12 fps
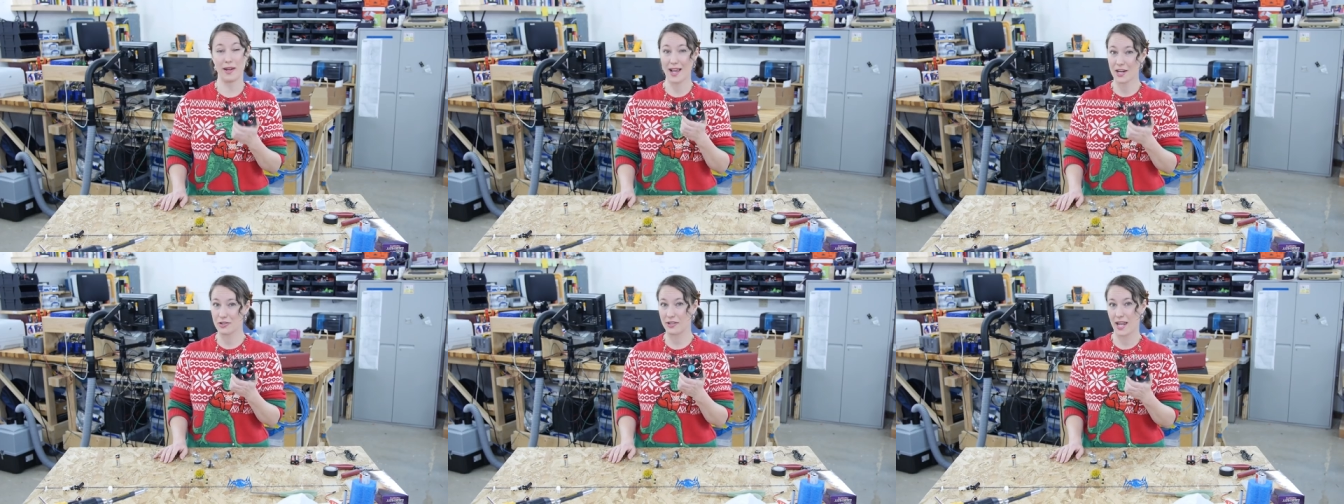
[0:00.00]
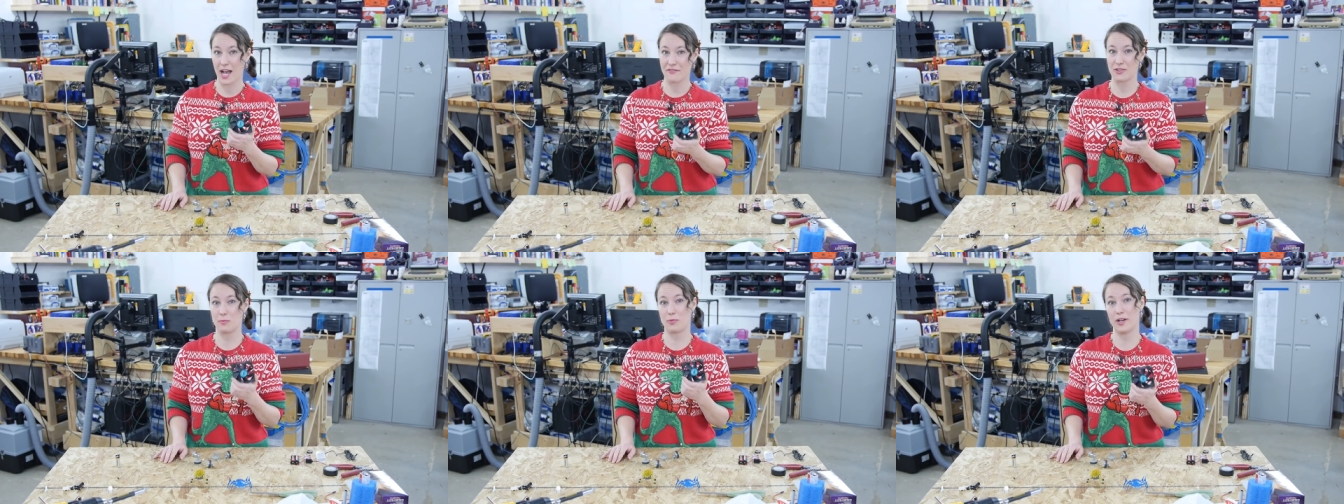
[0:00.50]
We actually
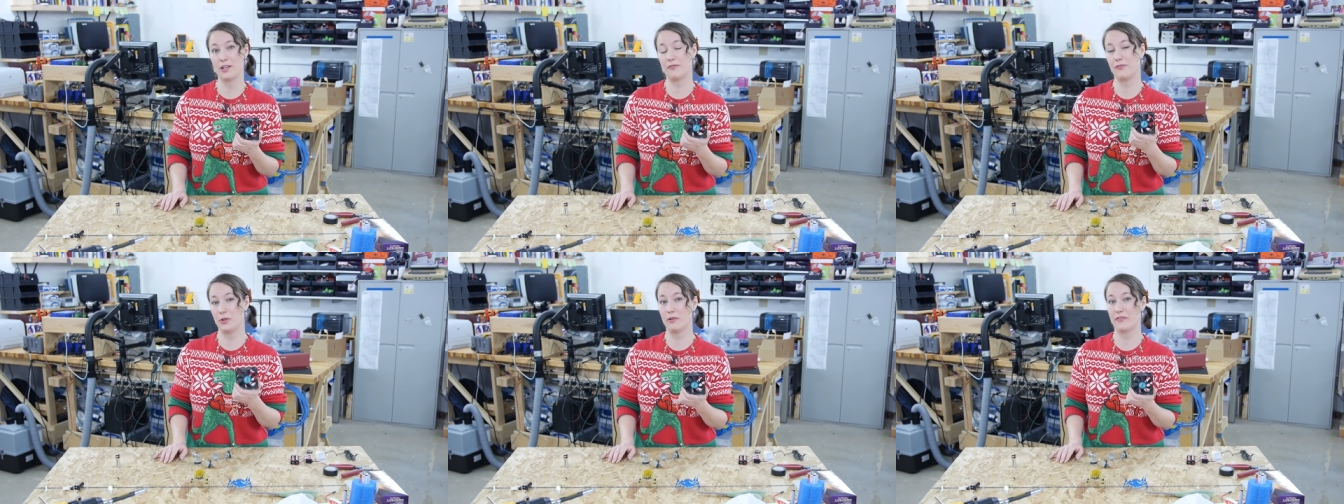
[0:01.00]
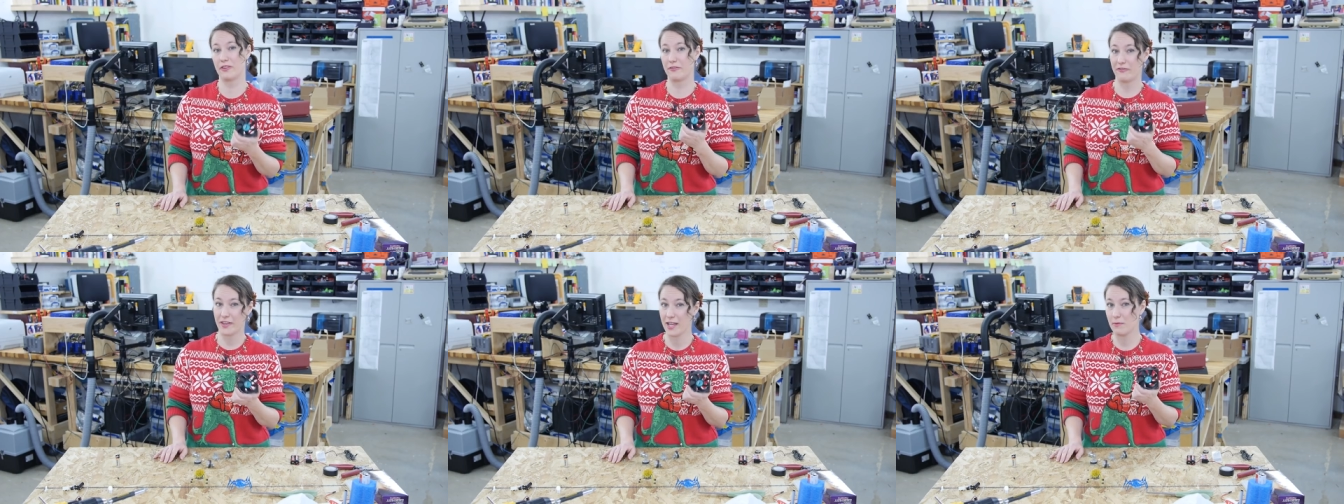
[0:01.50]
have to break a few of the
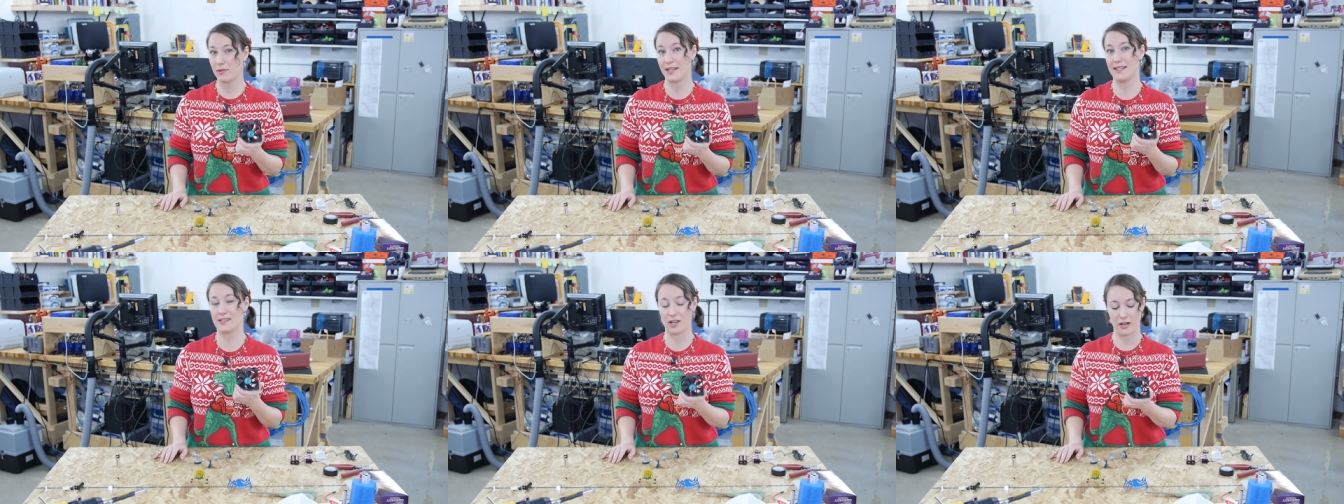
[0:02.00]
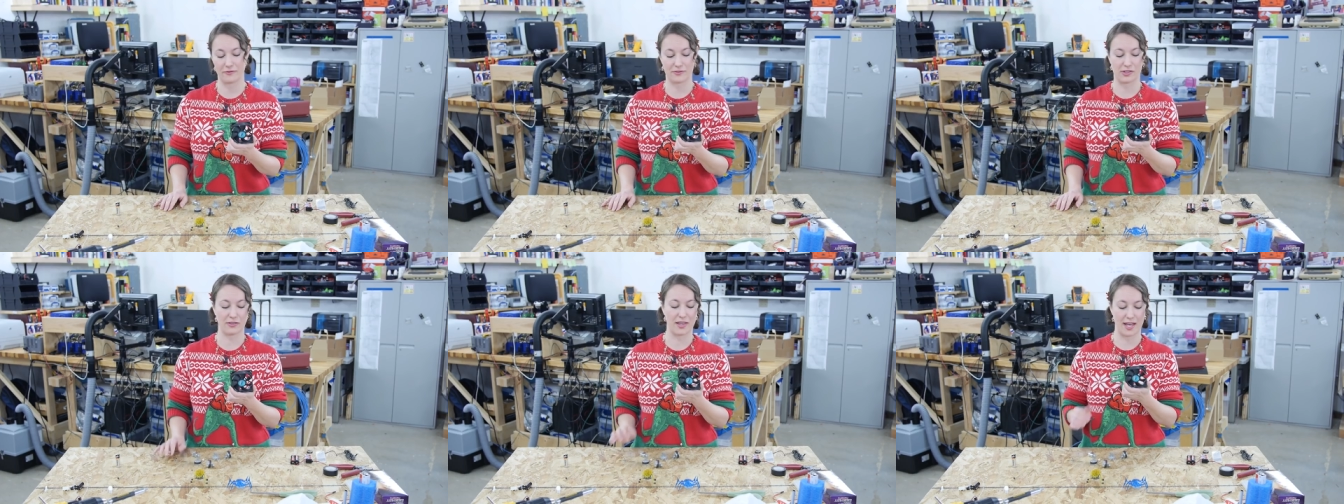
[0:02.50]
fan blades
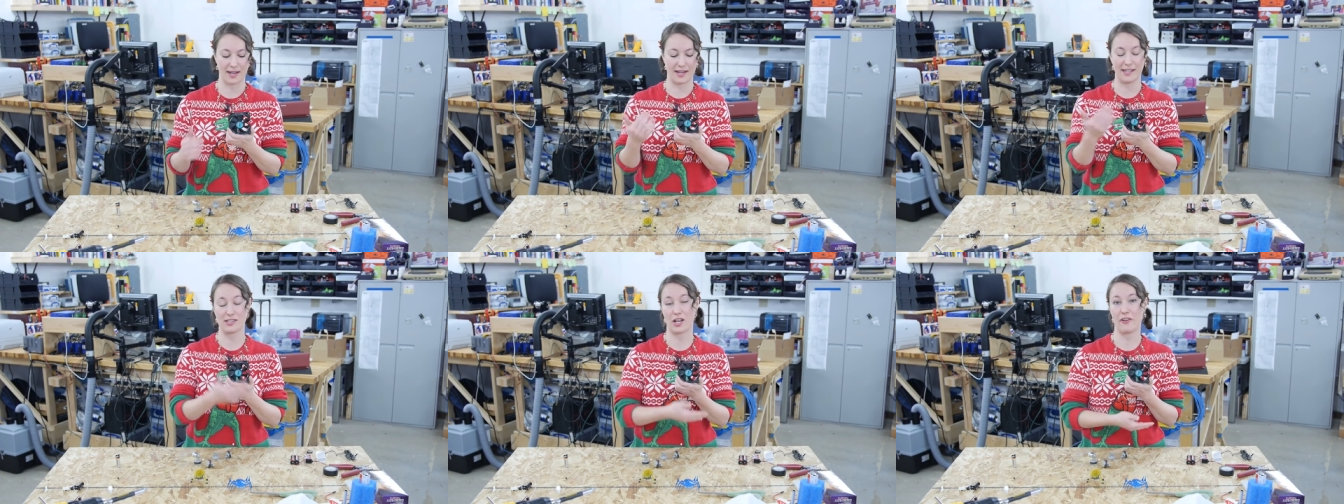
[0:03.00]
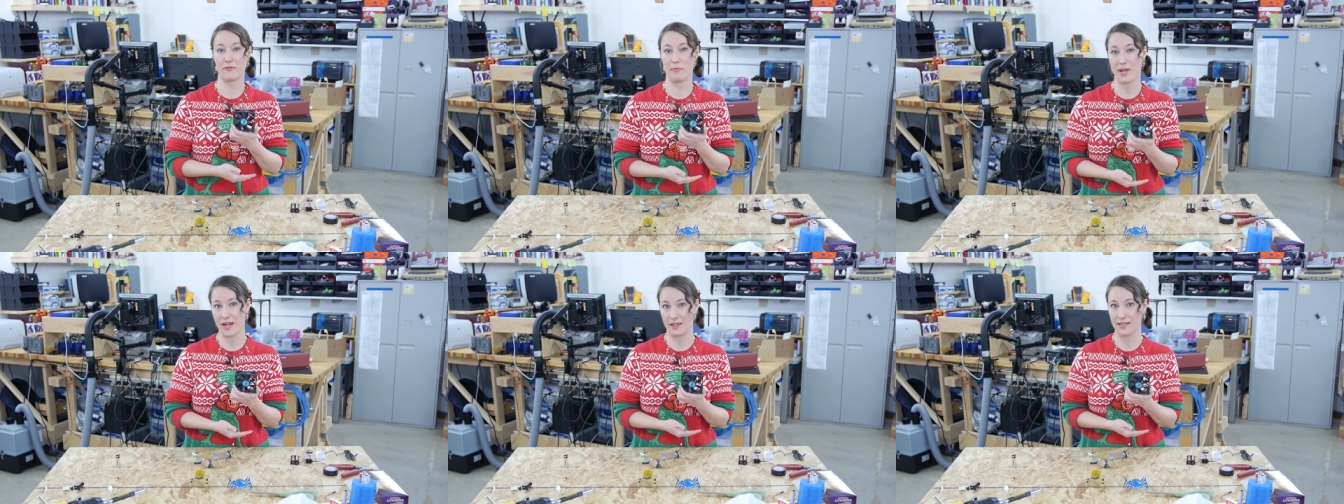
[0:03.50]
off so that it's off
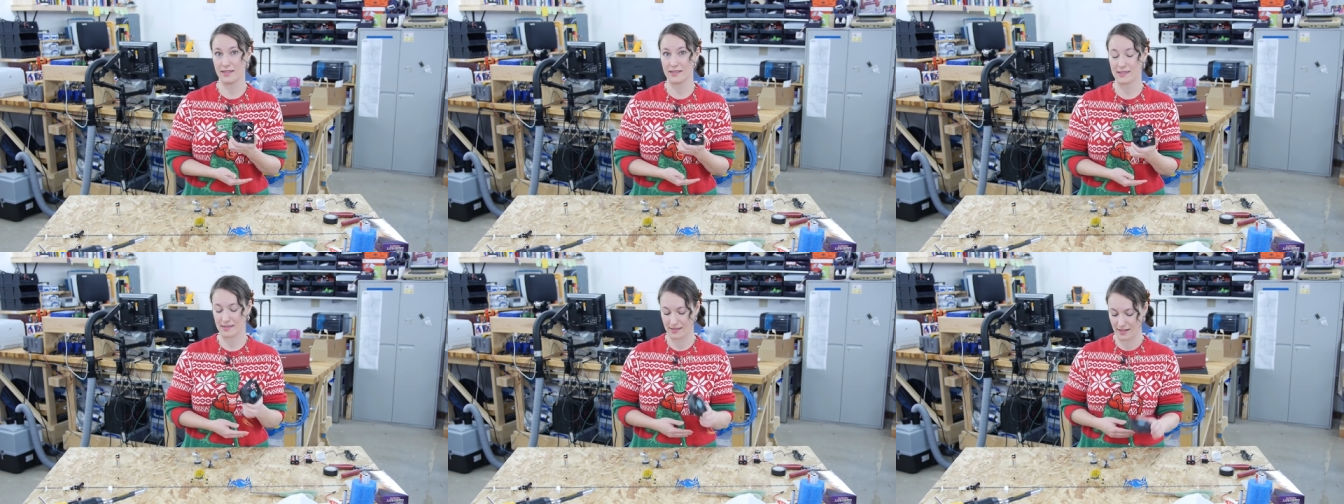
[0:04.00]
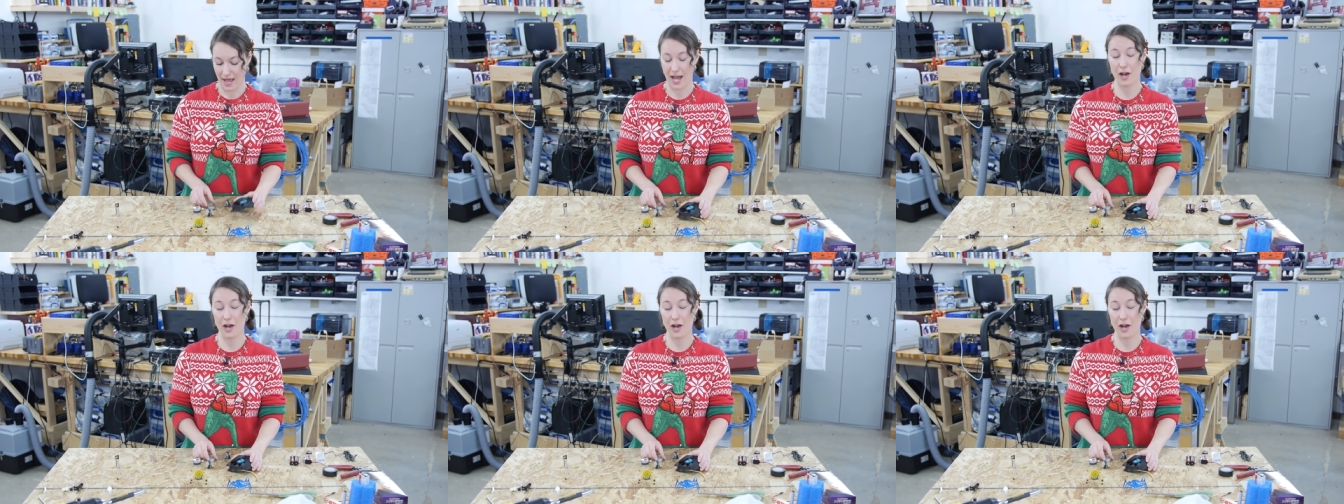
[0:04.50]
balance.